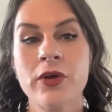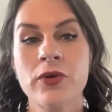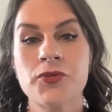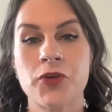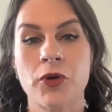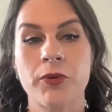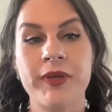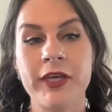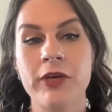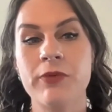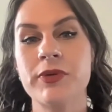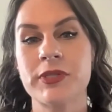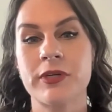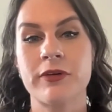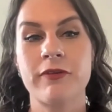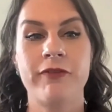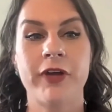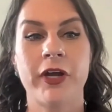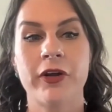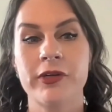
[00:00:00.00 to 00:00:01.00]
So he was
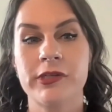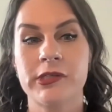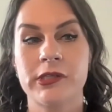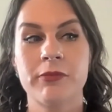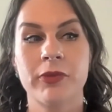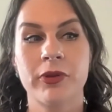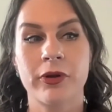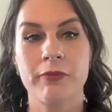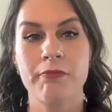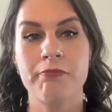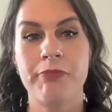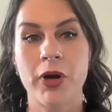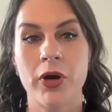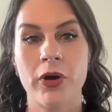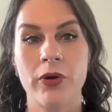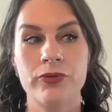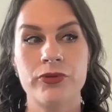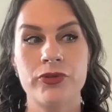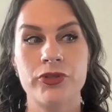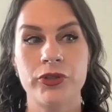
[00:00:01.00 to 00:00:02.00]
in a very similar
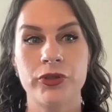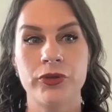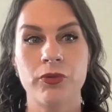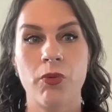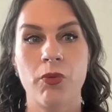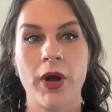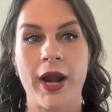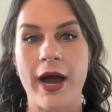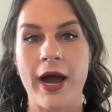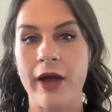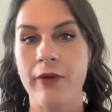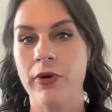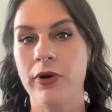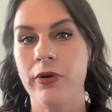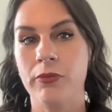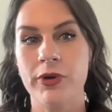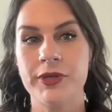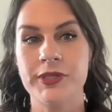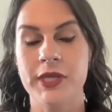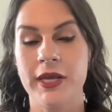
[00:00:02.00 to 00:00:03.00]
boat to what I
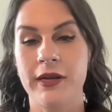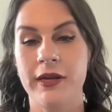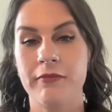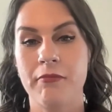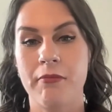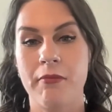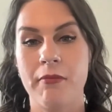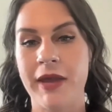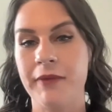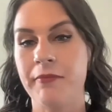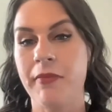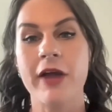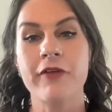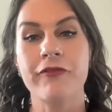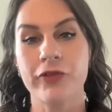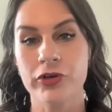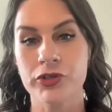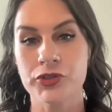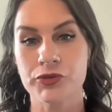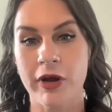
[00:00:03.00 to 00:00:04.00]
was in my
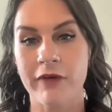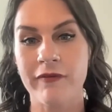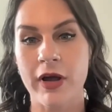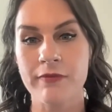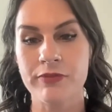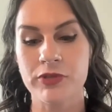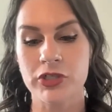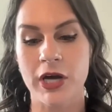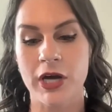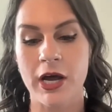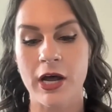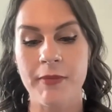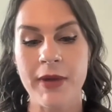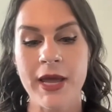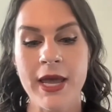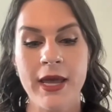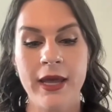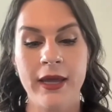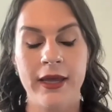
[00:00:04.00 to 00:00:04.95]
first RevOps job.